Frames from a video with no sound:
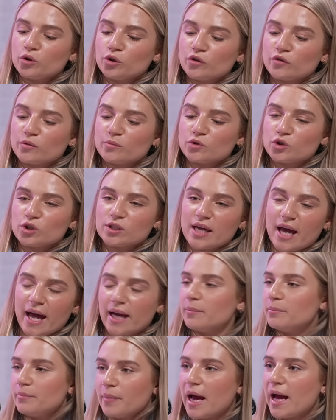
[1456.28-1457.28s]
you from just
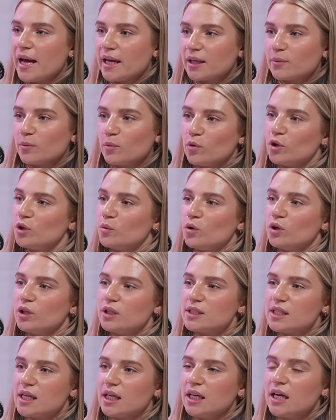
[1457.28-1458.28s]
hitting back with what you want
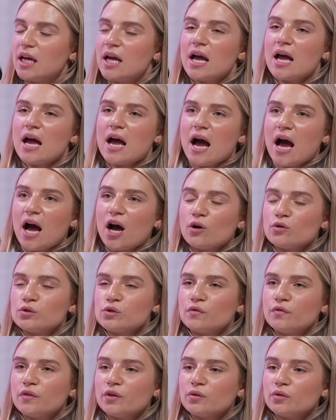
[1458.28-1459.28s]
to say. I
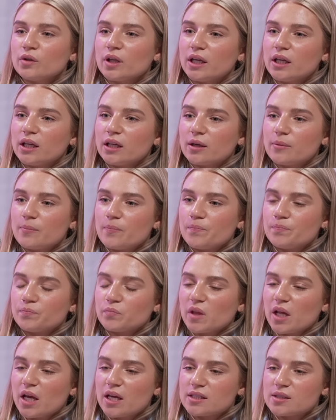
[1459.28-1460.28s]
also feel like
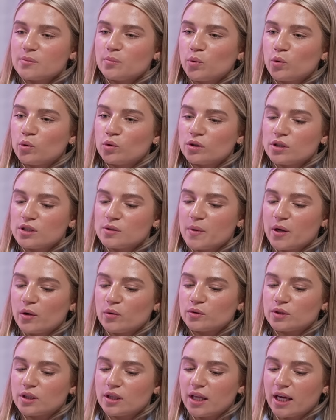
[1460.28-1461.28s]
it's important as
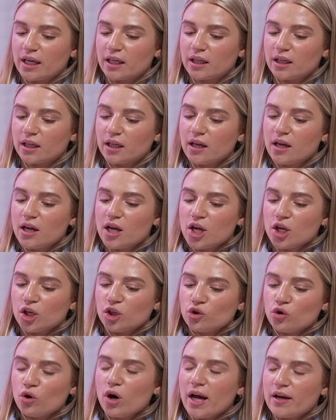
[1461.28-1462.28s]
well to think
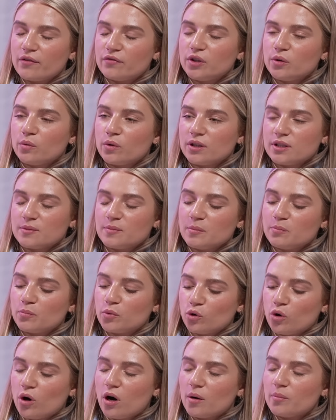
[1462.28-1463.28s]
not everyone's been
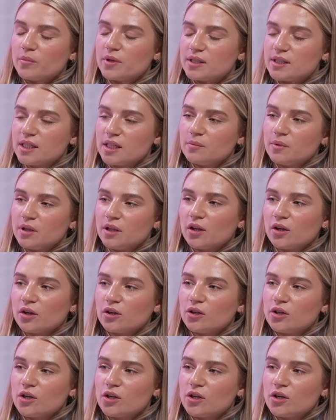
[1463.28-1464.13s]
brought up the same either.